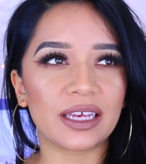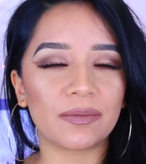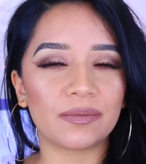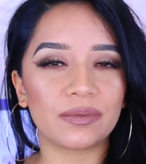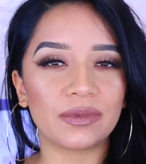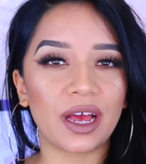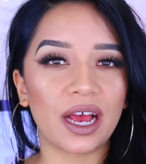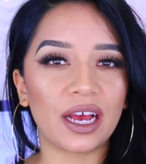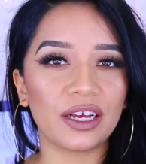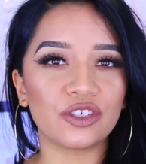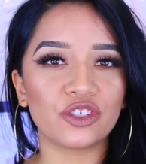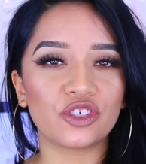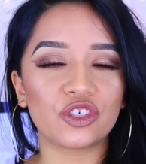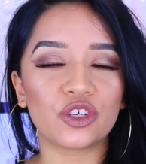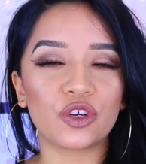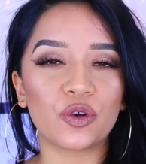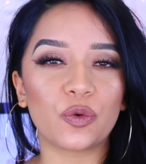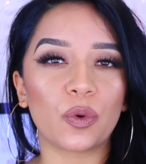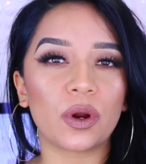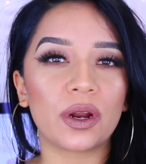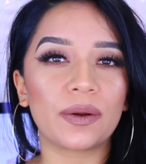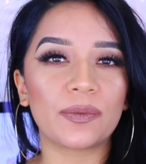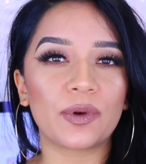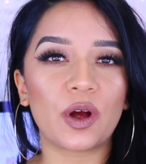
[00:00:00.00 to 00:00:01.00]
I'm not sure
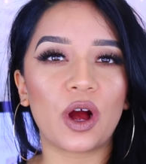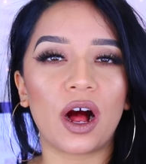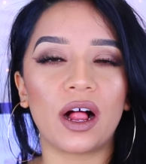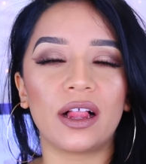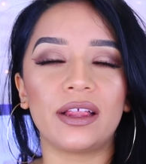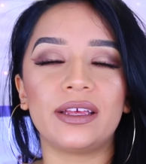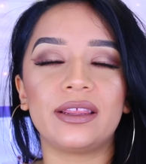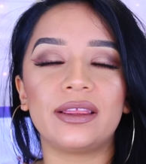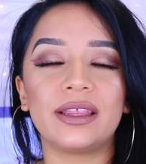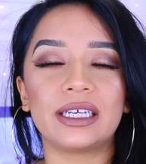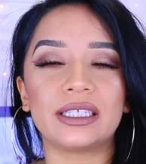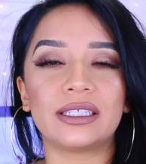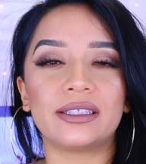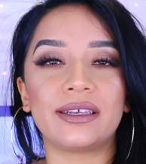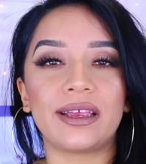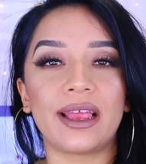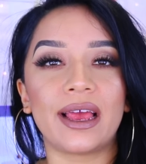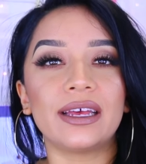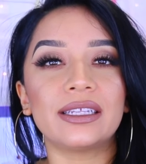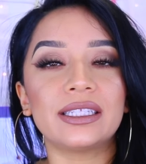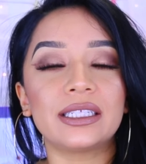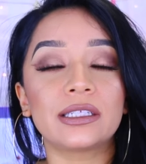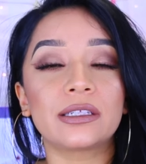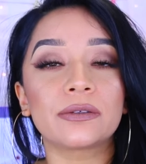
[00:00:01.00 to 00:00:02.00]
what I'm calling this
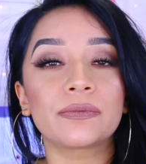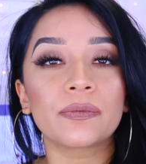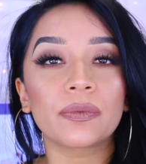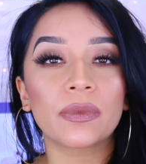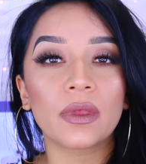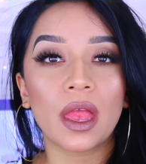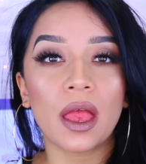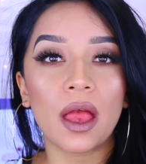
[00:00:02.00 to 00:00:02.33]
yet,